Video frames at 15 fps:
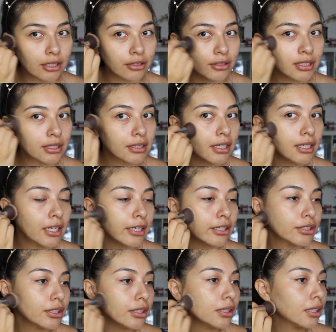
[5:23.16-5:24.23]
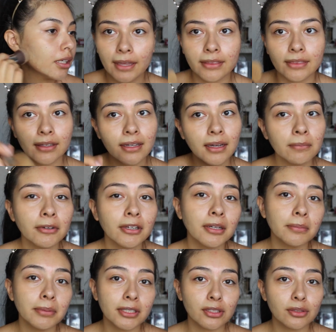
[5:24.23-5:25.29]
gilded collection. I think I'm
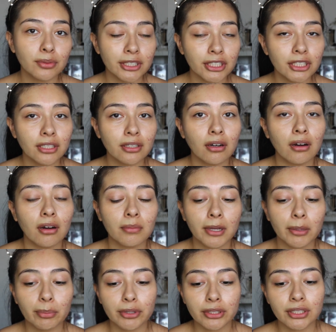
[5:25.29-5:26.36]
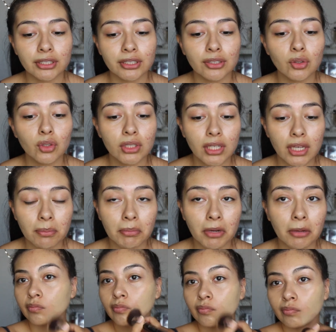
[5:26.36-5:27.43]
gonna be switching all my brushes to
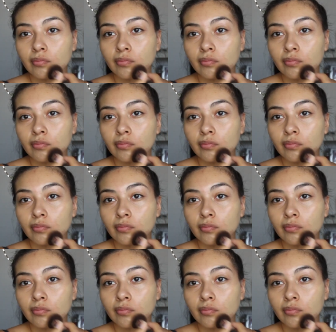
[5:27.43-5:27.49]
Sigma.